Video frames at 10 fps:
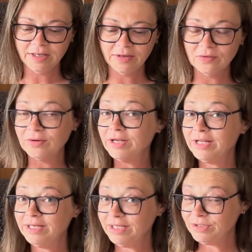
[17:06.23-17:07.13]
or
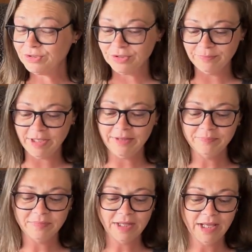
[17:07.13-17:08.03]
Knitonomy.
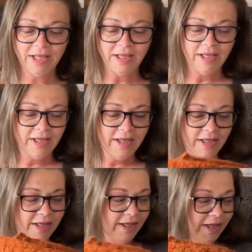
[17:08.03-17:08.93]

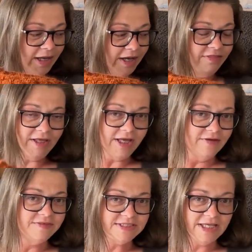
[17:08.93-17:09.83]
I think
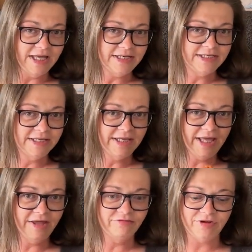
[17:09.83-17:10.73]
I've said
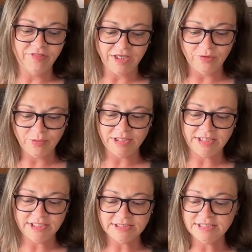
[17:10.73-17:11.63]
everything with
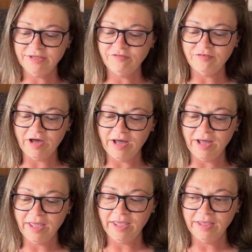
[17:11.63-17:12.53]
this. If
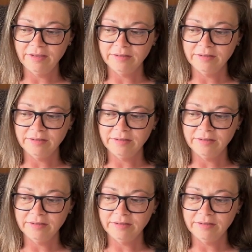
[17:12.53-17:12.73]
I